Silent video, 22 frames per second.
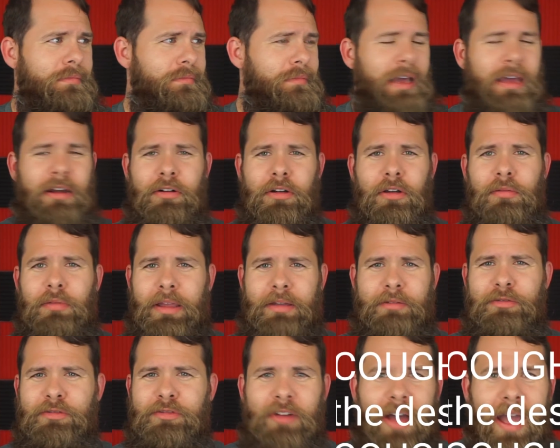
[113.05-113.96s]
I don't know,
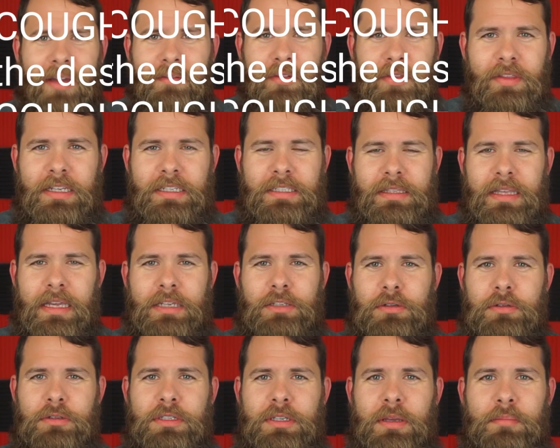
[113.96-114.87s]
like 5 of these
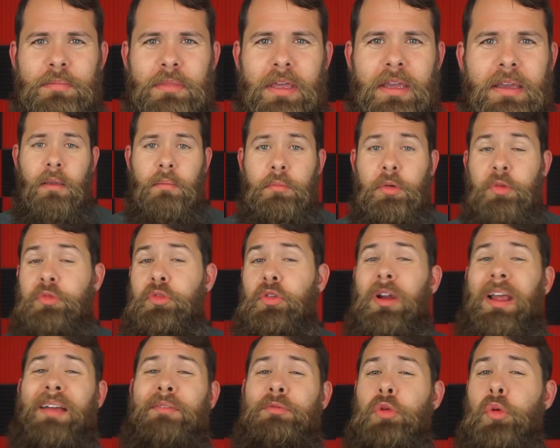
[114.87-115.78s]
things or something. But
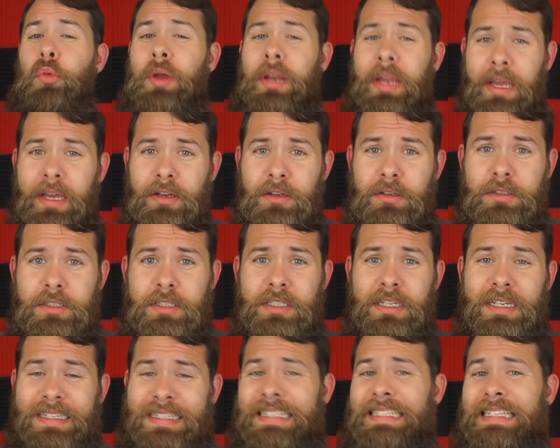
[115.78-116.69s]
for everyone
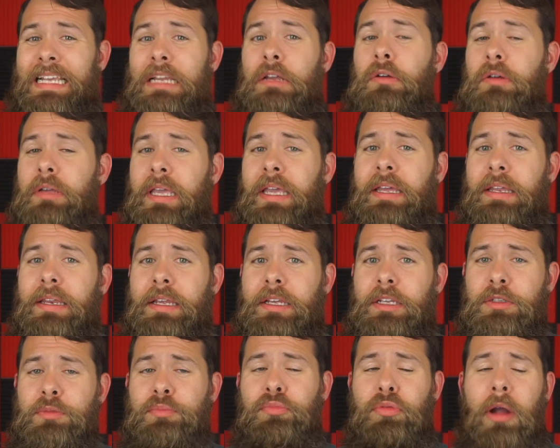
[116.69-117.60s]
else, a single kit
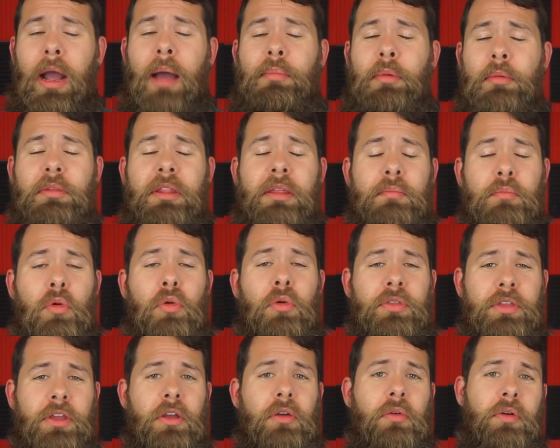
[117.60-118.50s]
is probably
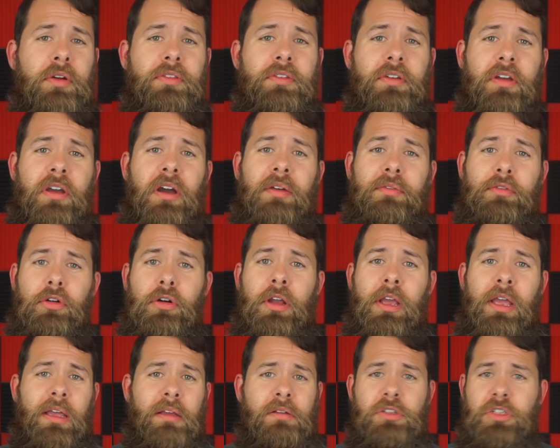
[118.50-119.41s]
more than going to cover
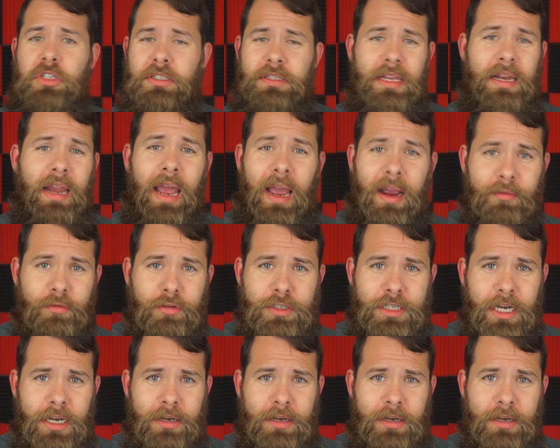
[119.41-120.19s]
just an average